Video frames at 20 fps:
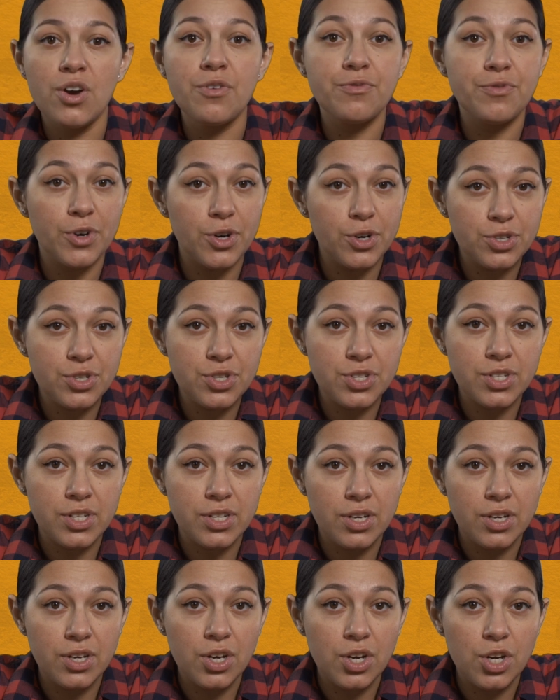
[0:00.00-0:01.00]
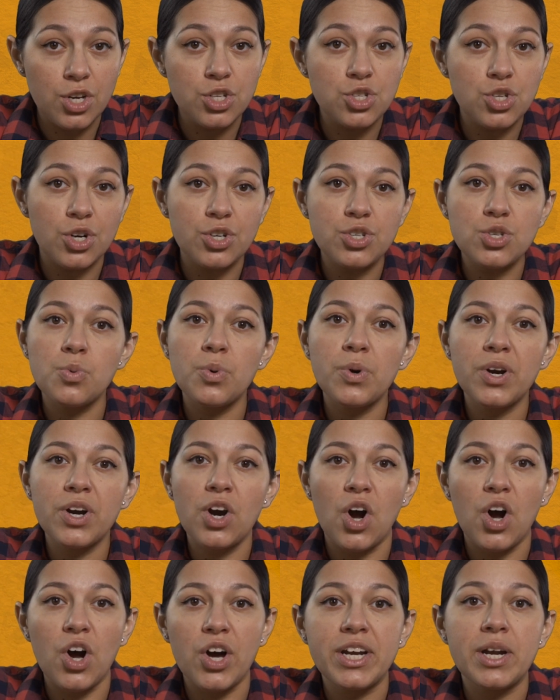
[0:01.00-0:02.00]
First, start to work
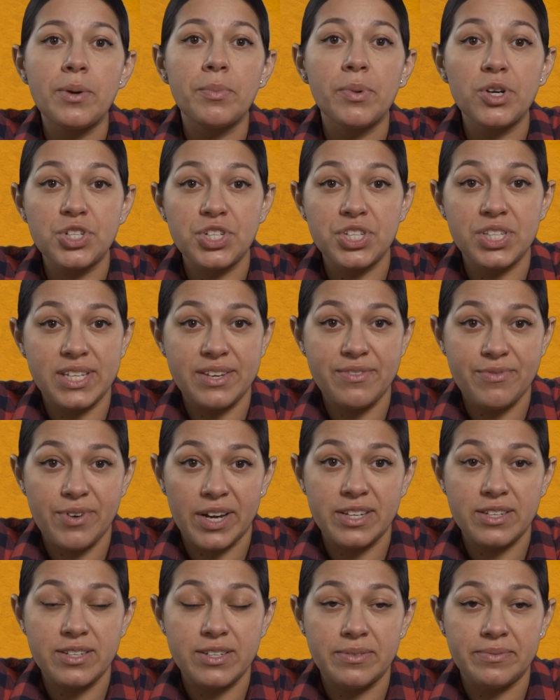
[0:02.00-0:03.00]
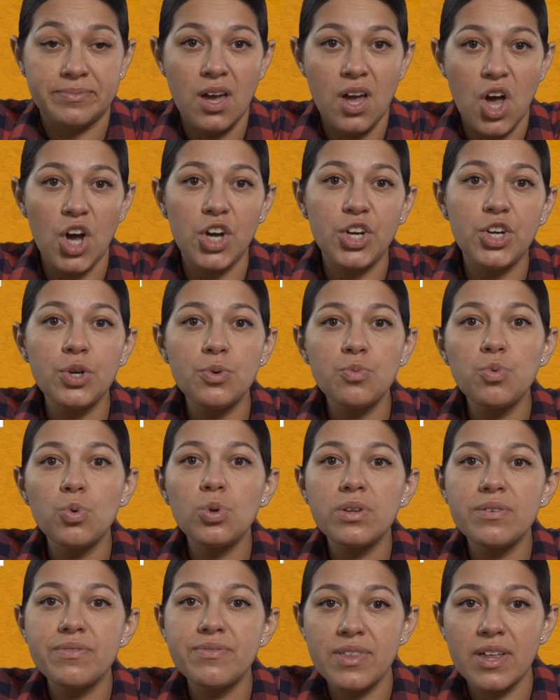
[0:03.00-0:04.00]
on an emergency fund. A good
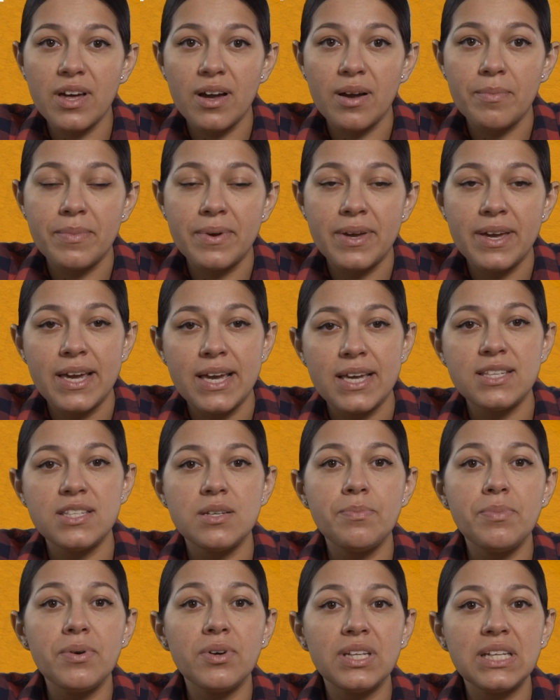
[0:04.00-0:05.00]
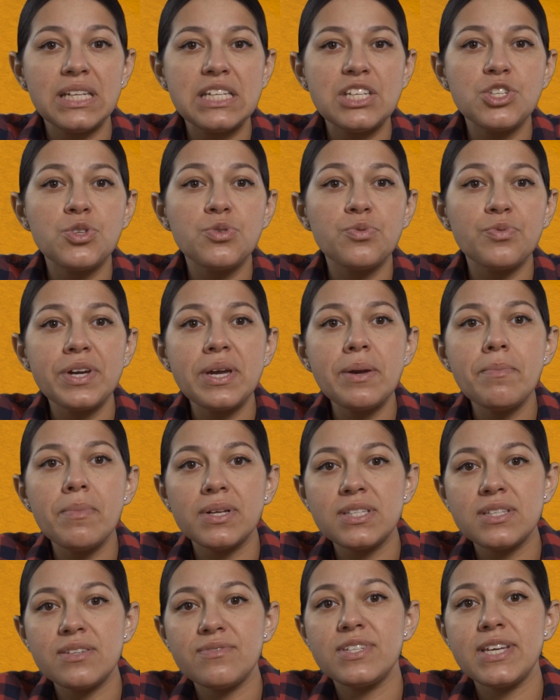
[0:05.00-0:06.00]
rule of thumb is to build at least 3
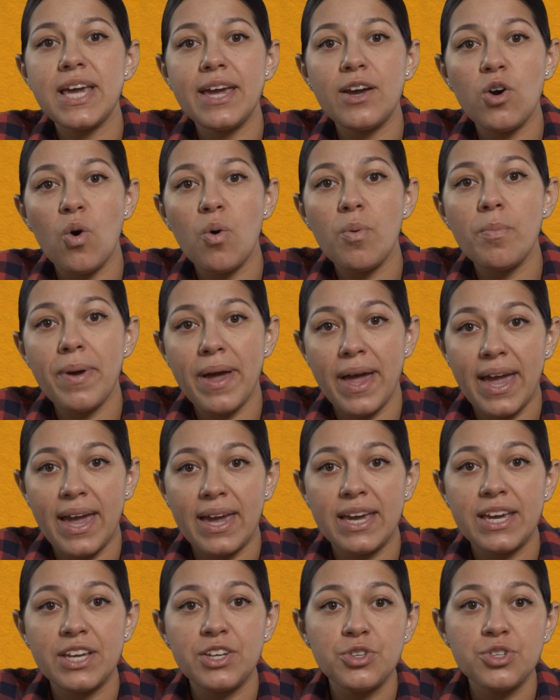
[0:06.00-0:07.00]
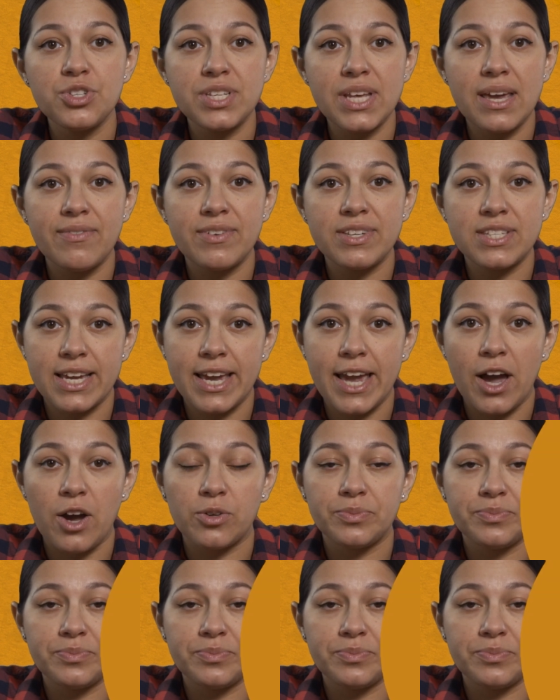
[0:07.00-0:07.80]
months of take-home pay in your savings account.